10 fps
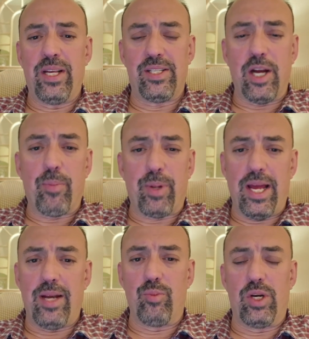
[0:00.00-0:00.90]
this
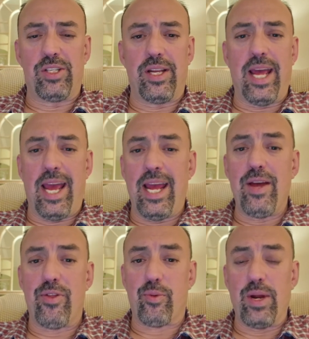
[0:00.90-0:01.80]
airplane was an
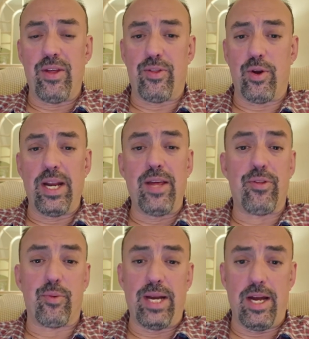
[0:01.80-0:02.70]

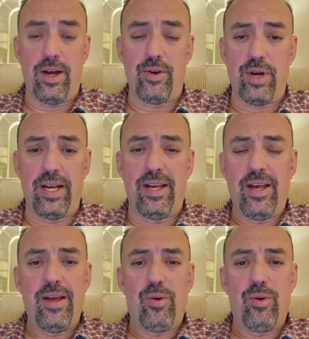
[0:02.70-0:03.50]
A330-300,